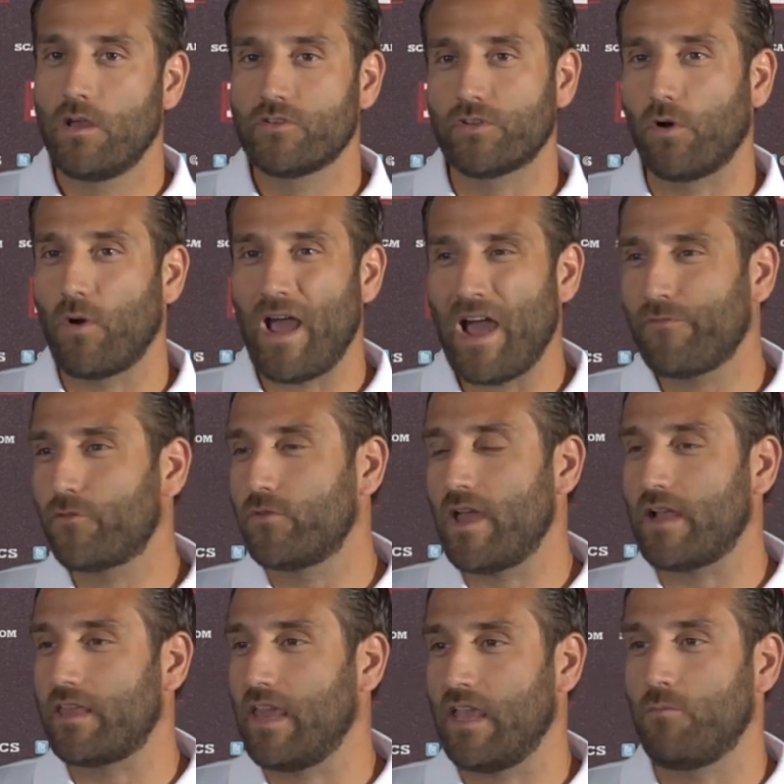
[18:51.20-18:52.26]
So after
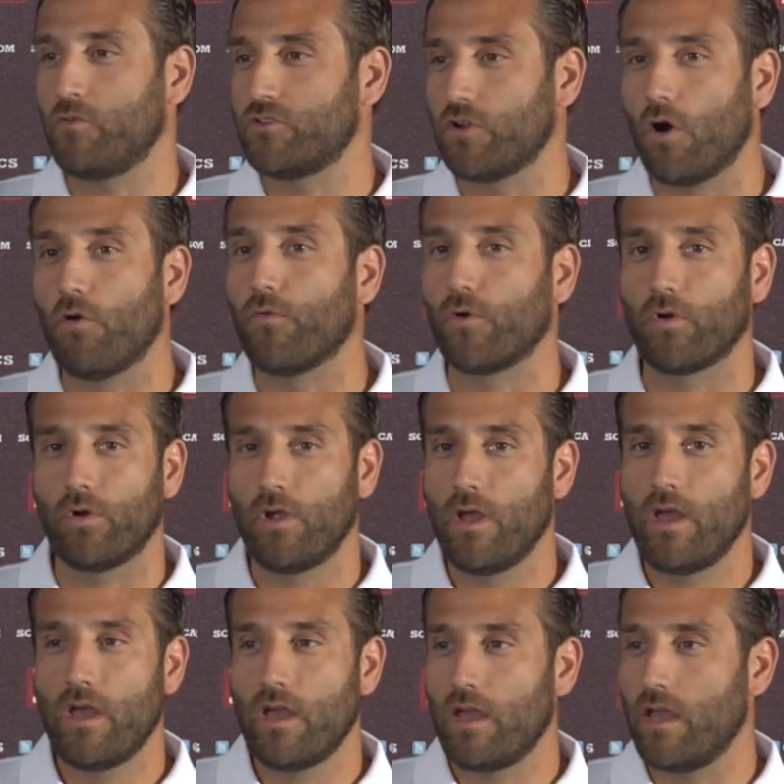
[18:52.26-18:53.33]
that game was over,
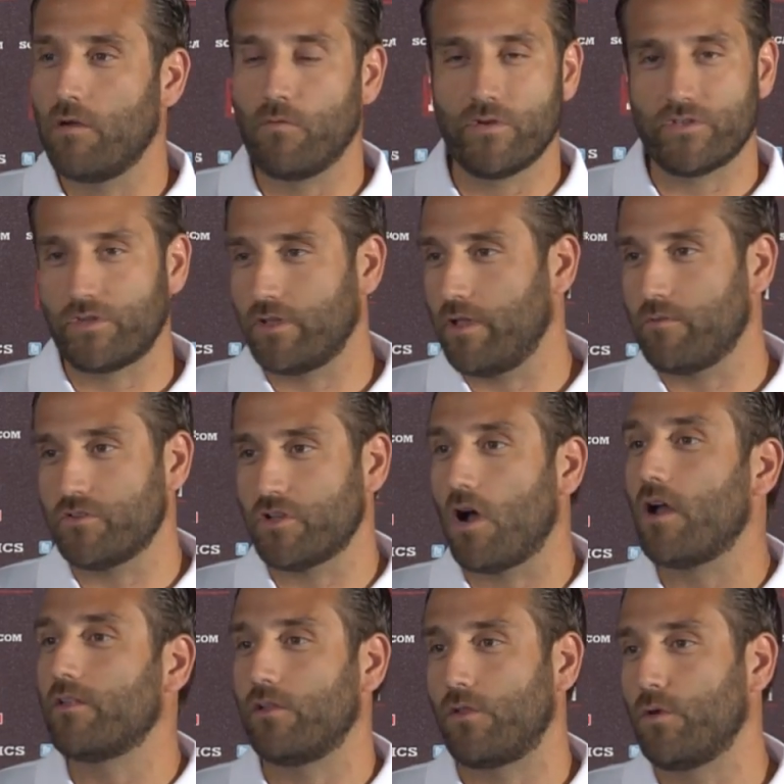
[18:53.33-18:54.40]
it was
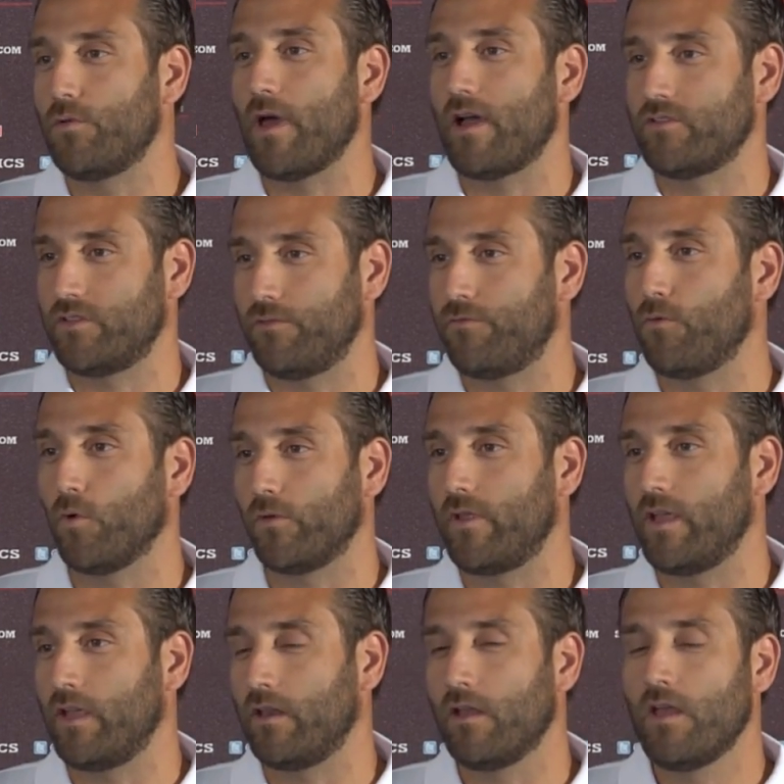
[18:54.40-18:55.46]
on to
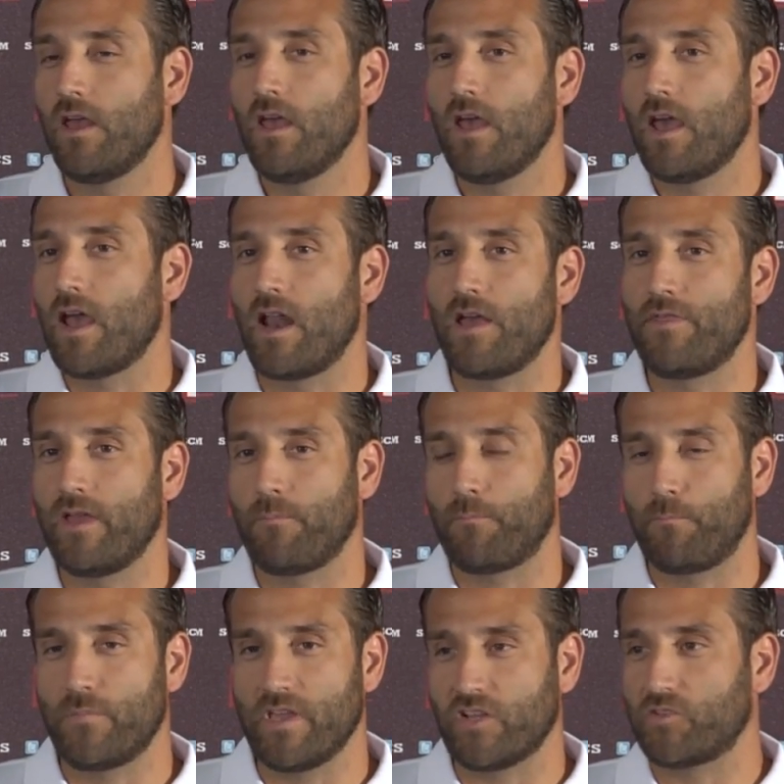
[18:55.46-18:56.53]
2014. And I think
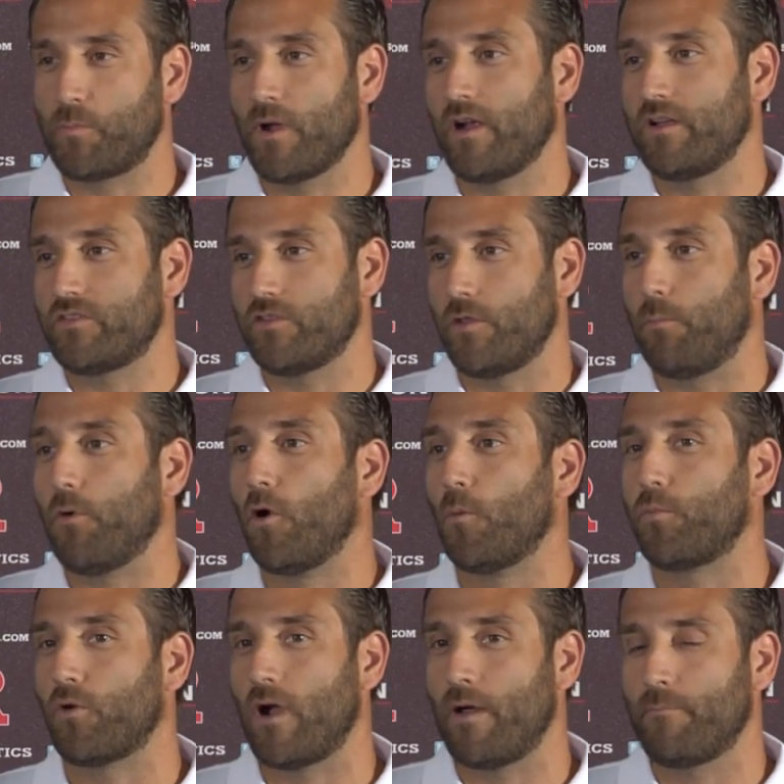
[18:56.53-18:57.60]
the experience of the bowl
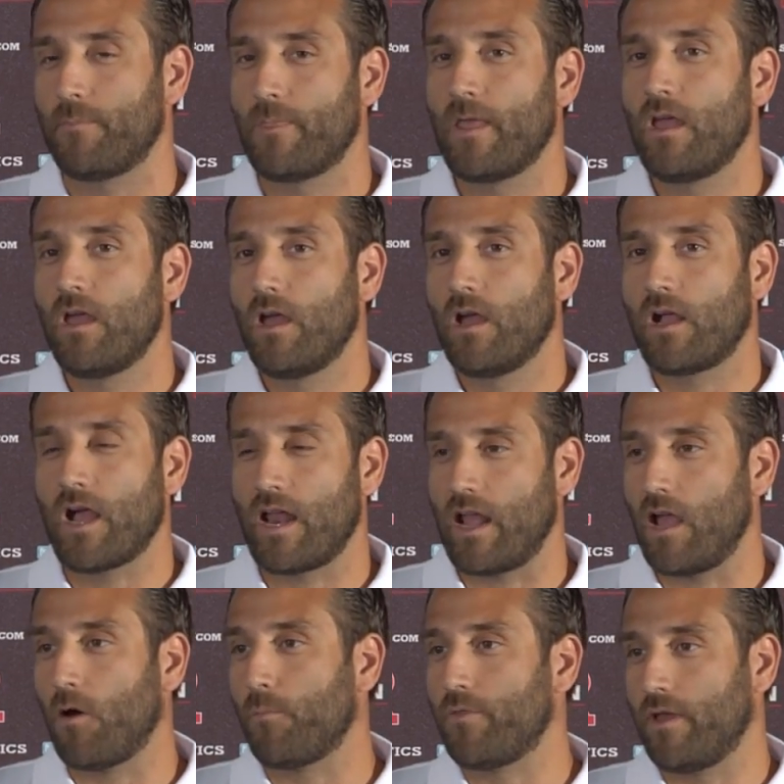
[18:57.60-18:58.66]
prep kind
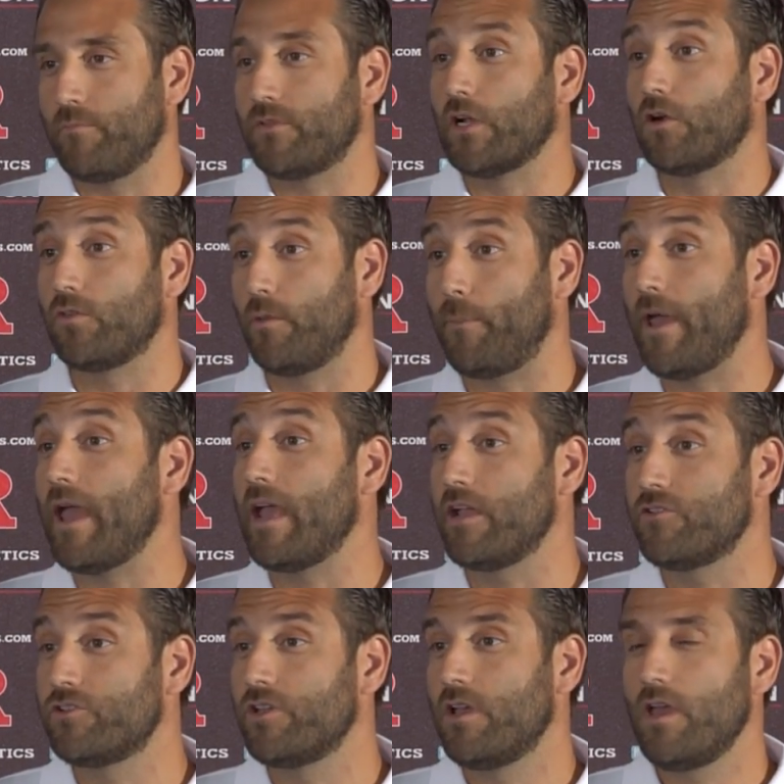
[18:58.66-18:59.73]
of helped them turn the
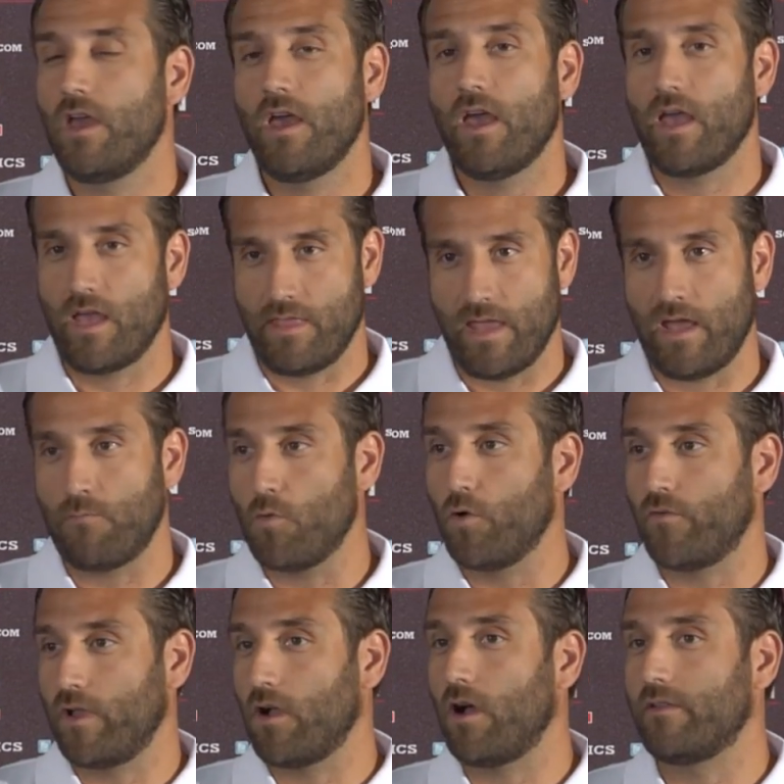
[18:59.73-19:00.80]
page. And then
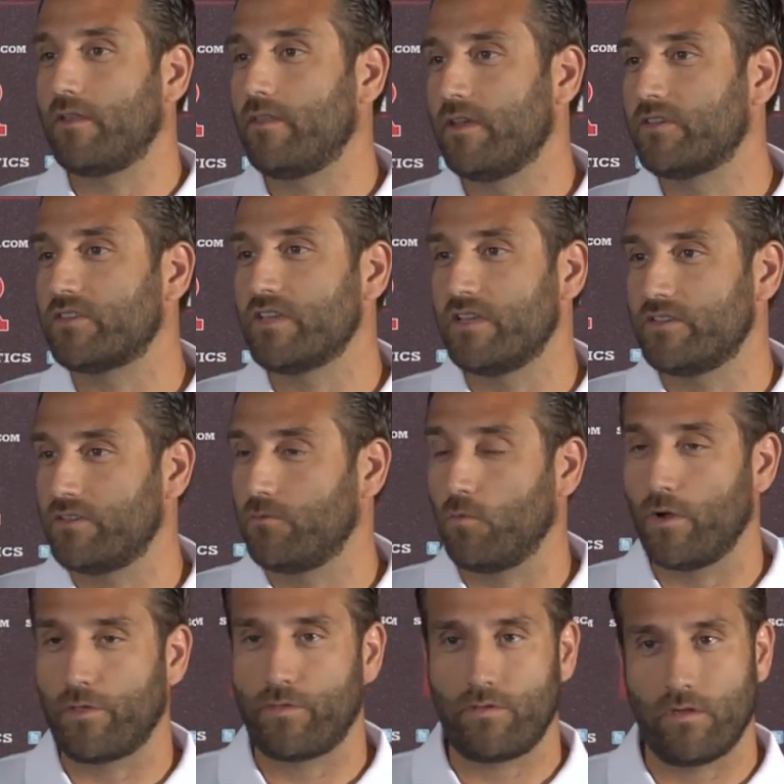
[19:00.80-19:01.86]
moving on to this season
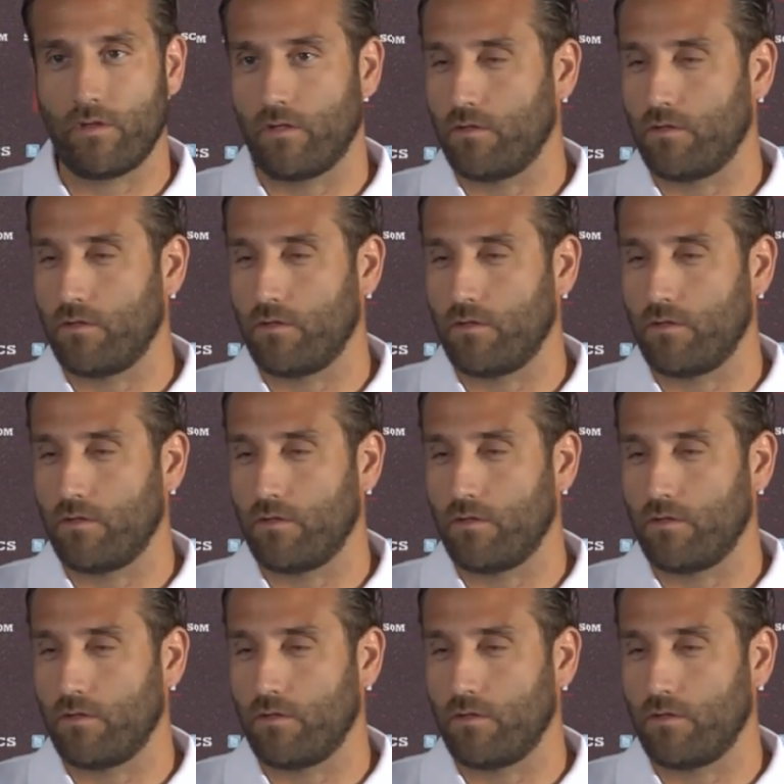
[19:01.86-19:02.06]
with